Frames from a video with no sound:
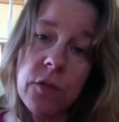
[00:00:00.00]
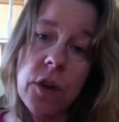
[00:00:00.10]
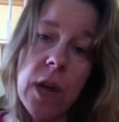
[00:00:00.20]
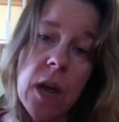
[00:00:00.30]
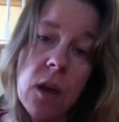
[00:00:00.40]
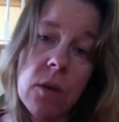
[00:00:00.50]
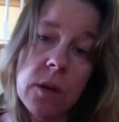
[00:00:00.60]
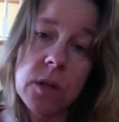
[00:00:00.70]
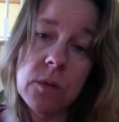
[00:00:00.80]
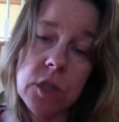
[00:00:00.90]
for now
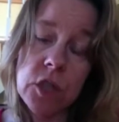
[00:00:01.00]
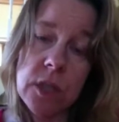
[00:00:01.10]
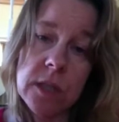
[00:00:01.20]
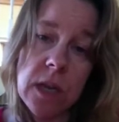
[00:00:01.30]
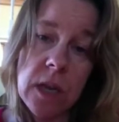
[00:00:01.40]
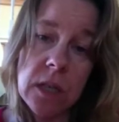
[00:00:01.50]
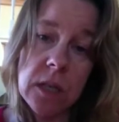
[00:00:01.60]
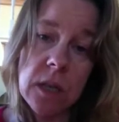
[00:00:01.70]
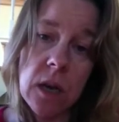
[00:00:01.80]
is what she said,